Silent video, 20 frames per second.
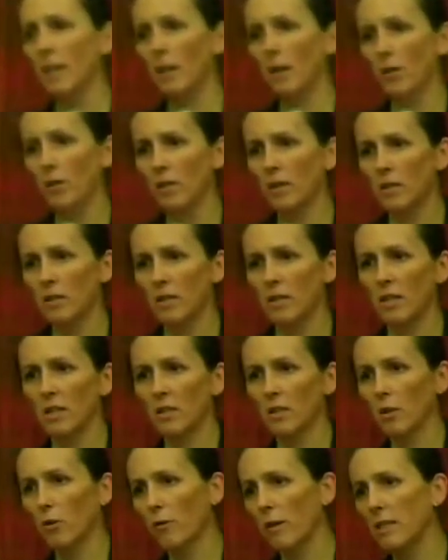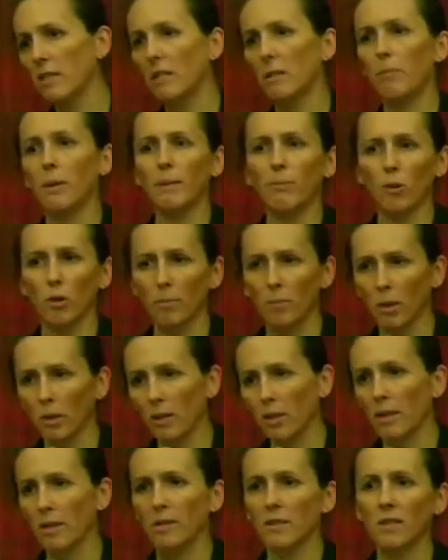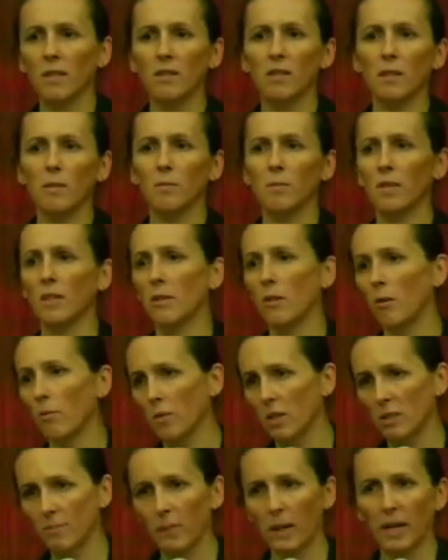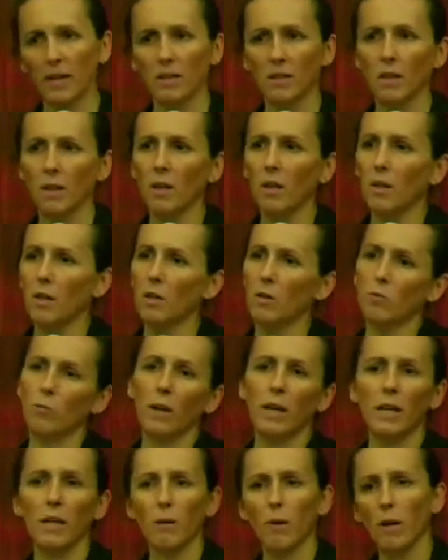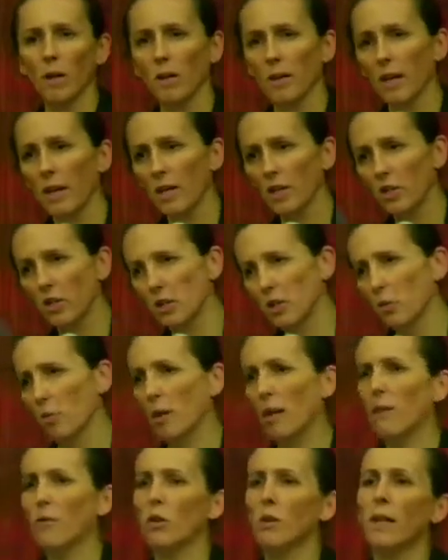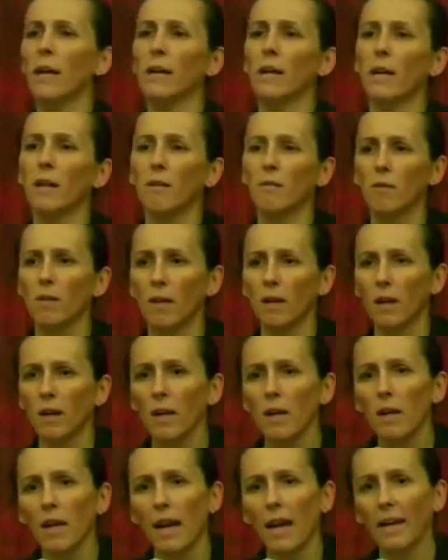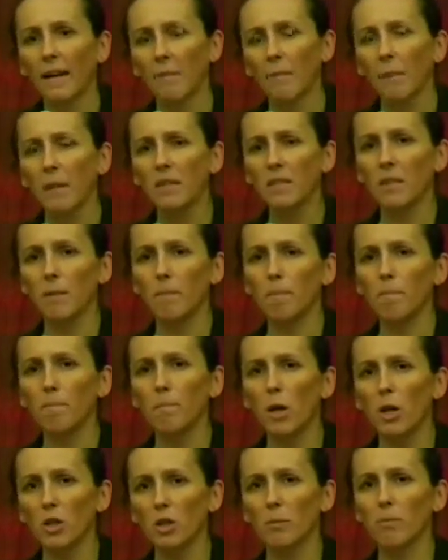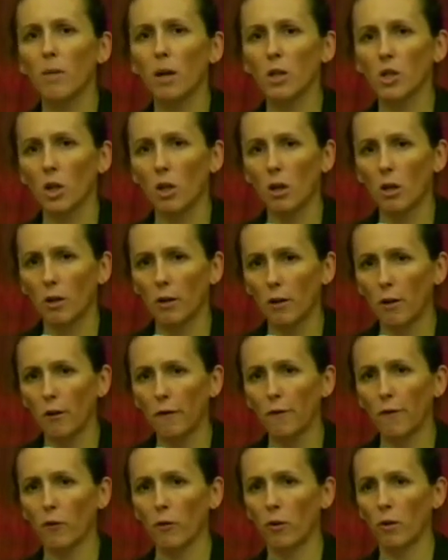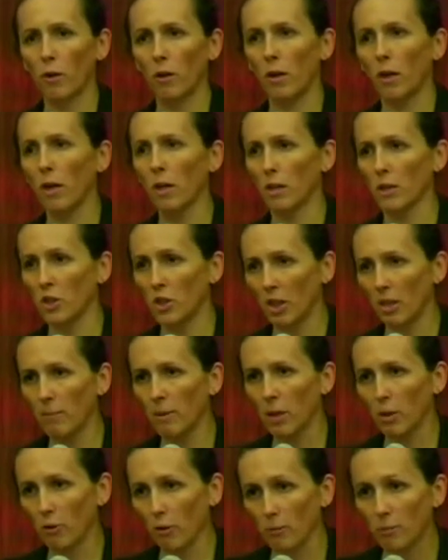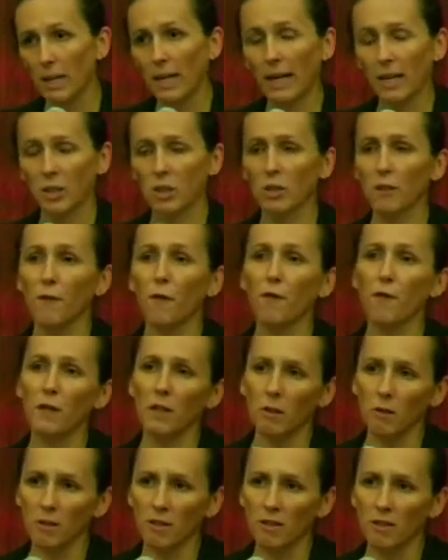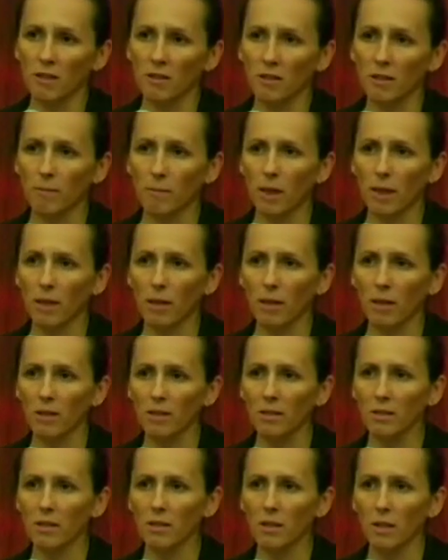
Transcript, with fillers: these crazy people are building these systems that don't respect radio allocations or whatever and that kind of thing. And it makes it much, much harder for a legitimate group to actually field a system like this.